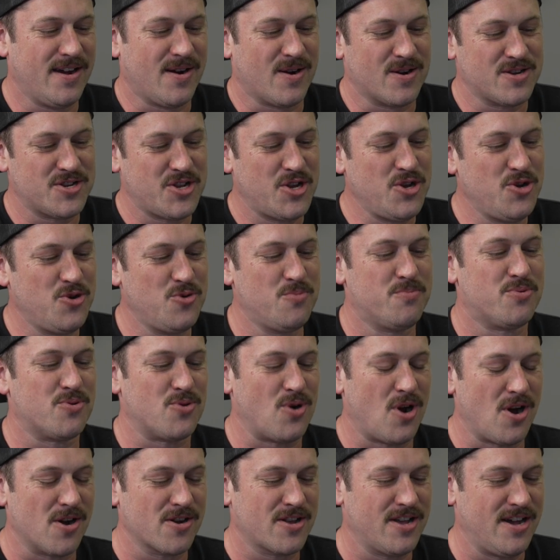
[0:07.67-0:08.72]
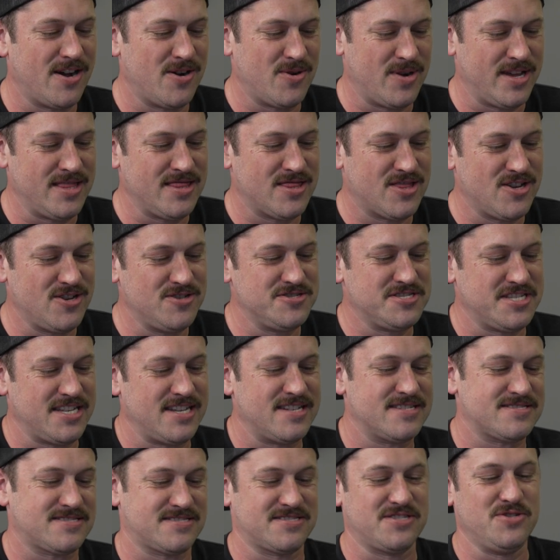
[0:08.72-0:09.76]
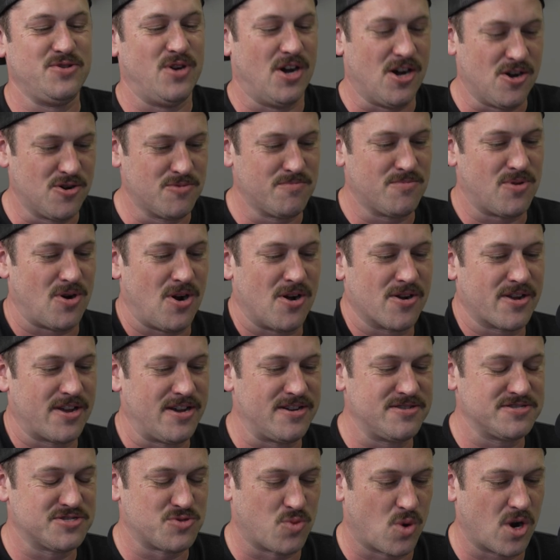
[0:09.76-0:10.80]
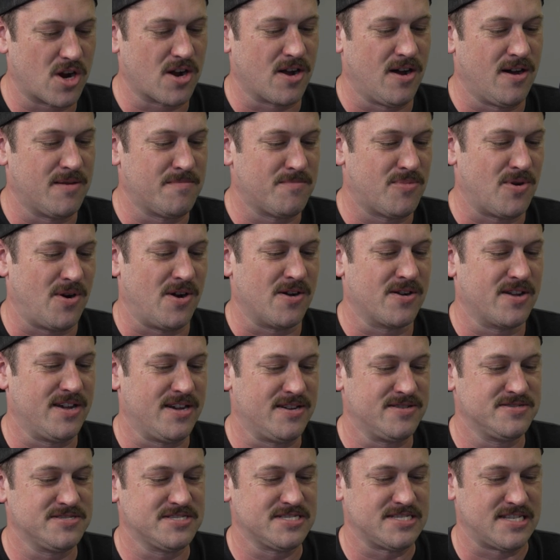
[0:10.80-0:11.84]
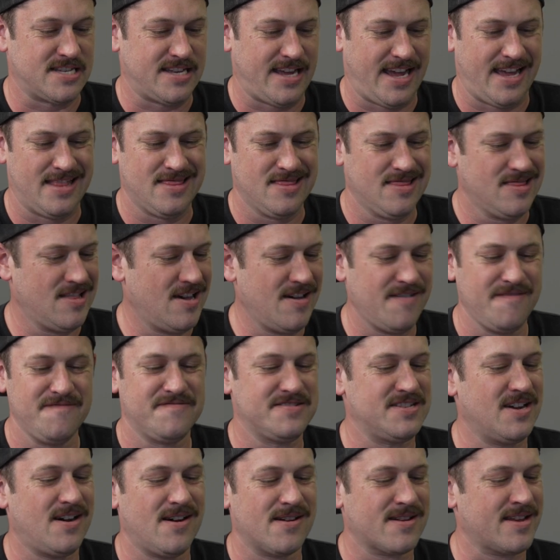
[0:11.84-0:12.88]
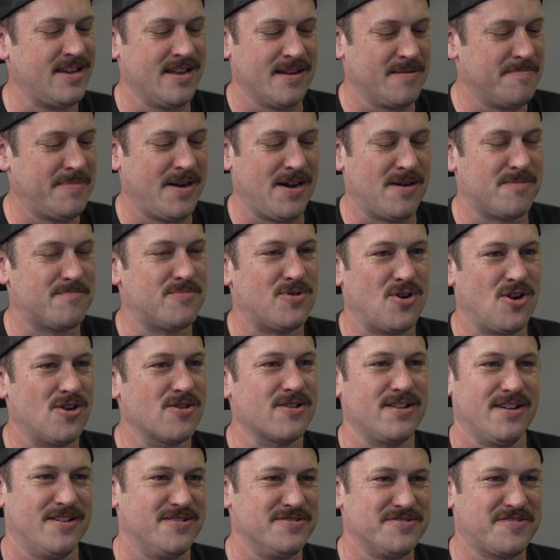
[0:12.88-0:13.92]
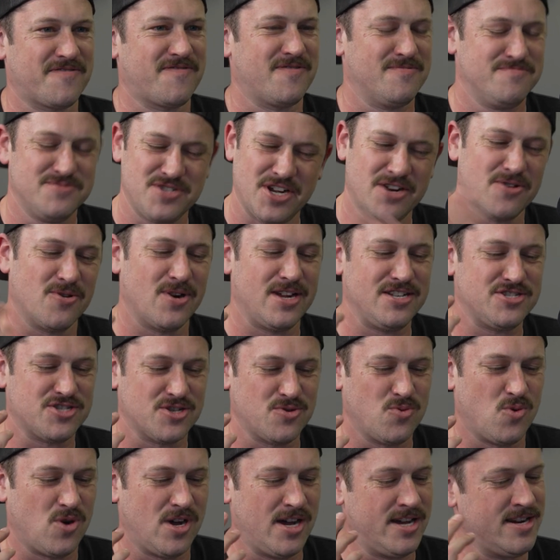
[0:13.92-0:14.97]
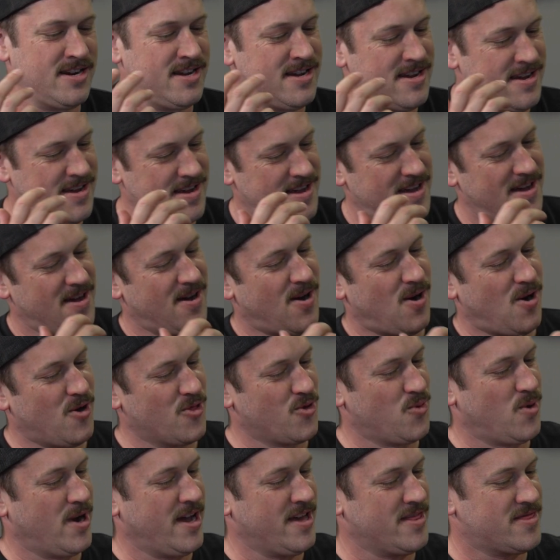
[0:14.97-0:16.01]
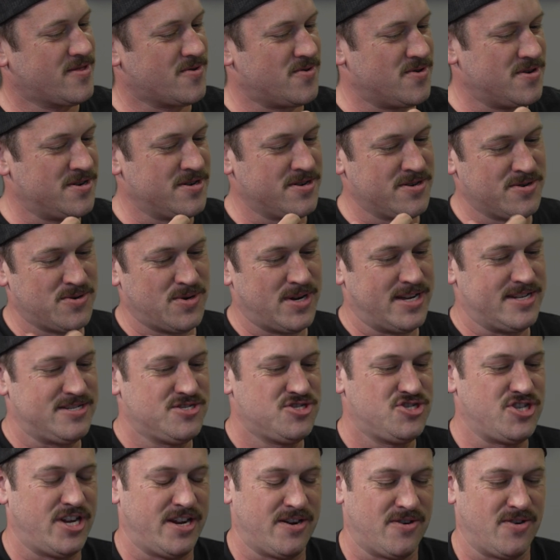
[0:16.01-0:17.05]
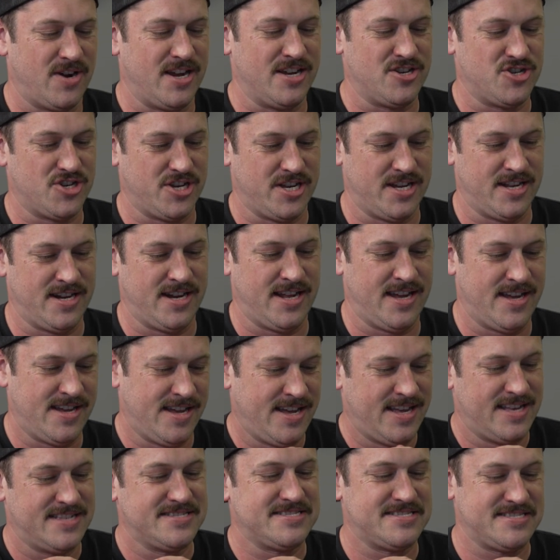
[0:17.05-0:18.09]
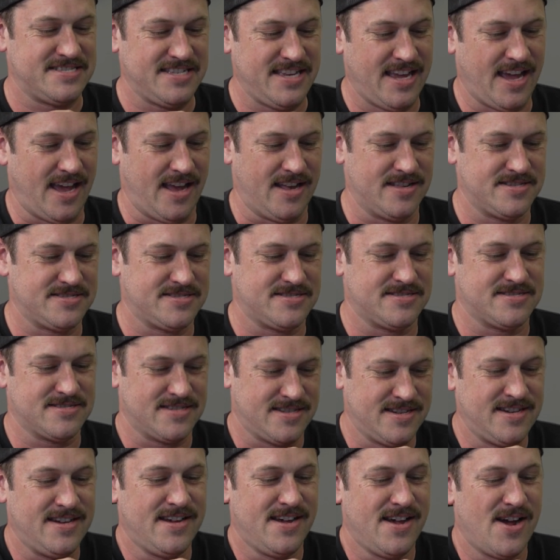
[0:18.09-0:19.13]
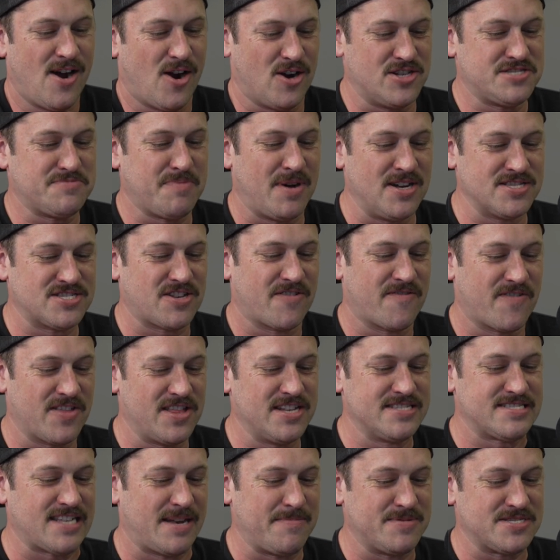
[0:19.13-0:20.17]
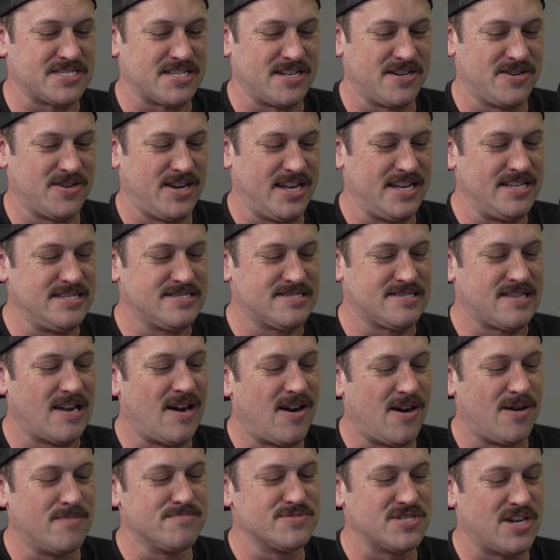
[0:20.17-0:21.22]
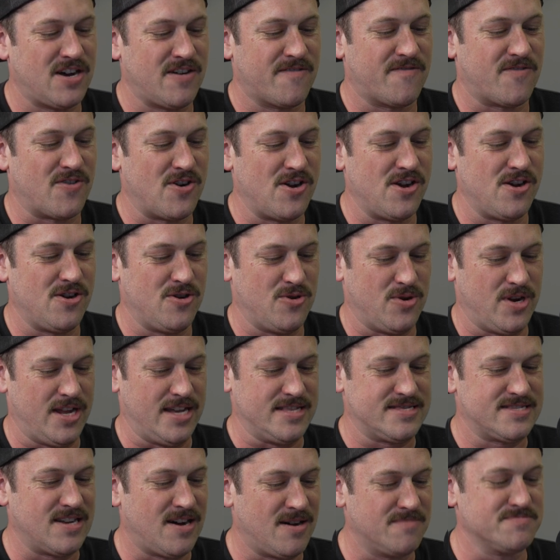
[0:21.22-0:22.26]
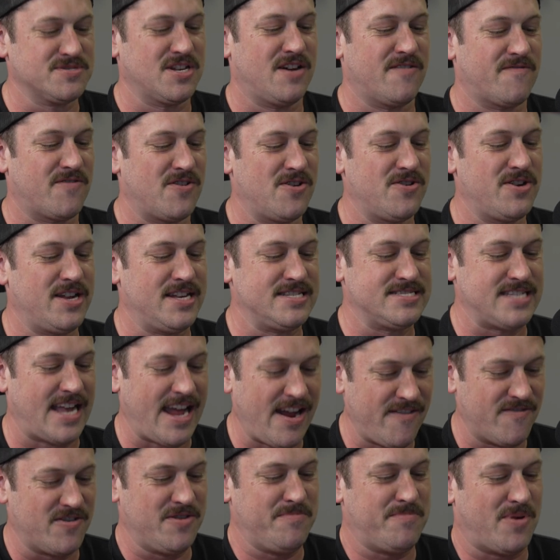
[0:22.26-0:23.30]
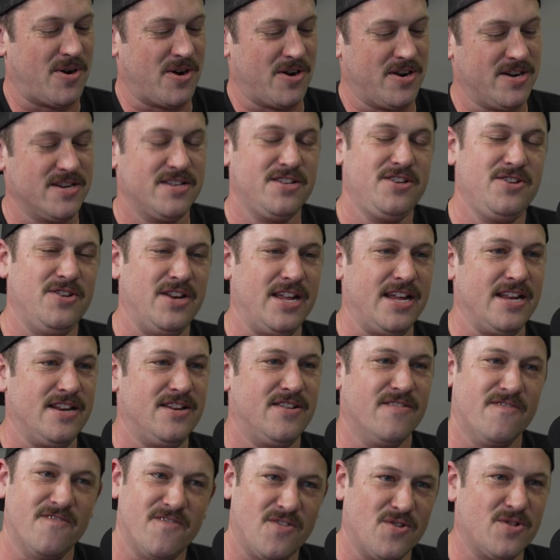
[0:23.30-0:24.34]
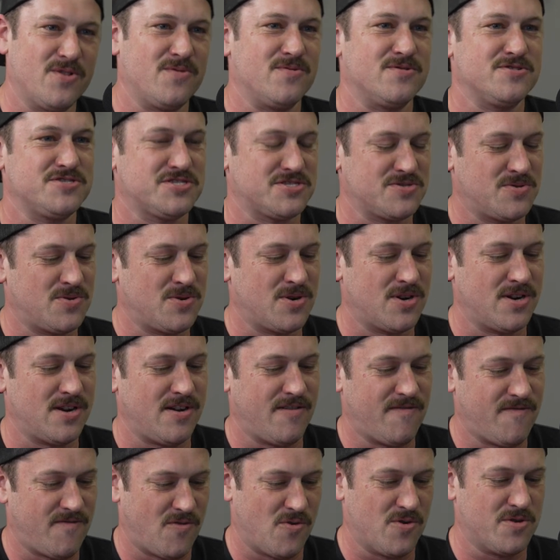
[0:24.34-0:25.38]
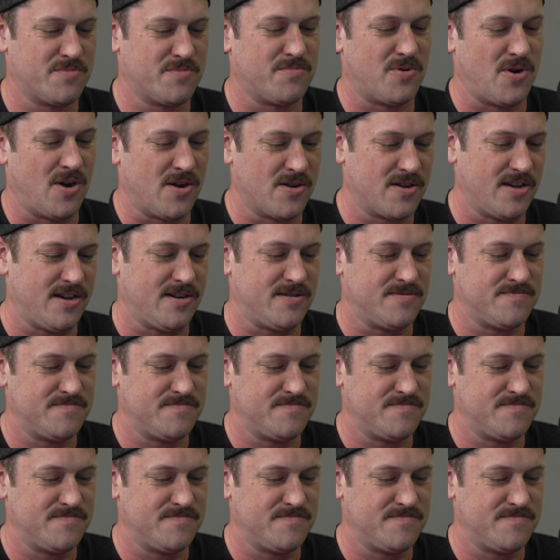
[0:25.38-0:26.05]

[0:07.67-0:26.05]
are two Bronco enthusiasts who own Broncos, work on Broncos, and love talking about Broncos from Generation 1 all the way through Generation 6. Our sponsor for this episode is Tom's Offroad. Tom's Offroad has every part you need to fully restore a Ford Bronco.